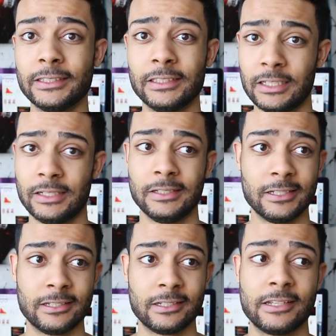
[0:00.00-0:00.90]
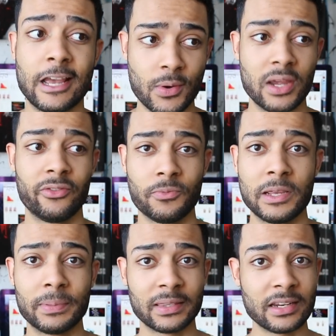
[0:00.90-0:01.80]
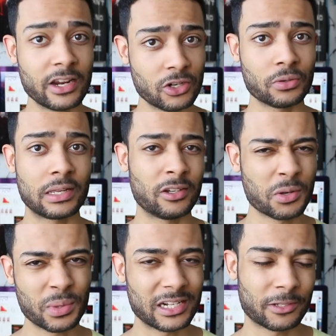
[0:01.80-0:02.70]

Yeah, just stay away from me. But then I knew that, you know what,